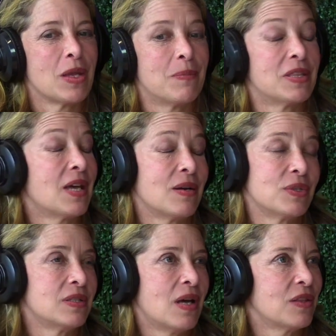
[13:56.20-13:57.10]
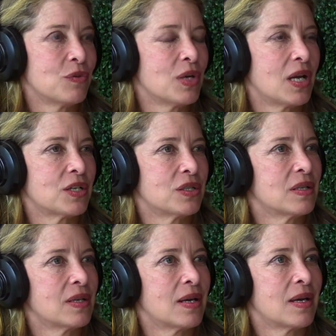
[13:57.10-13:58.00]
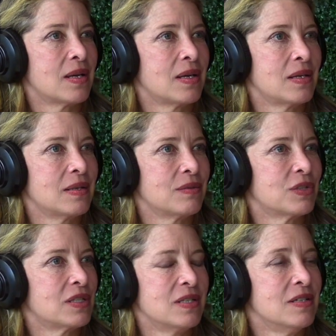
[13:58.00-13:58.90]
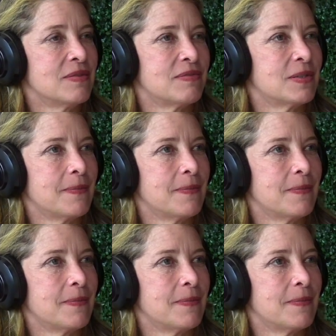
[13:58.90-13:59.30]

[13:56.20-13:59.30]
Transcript: But that was not the reaction that I received.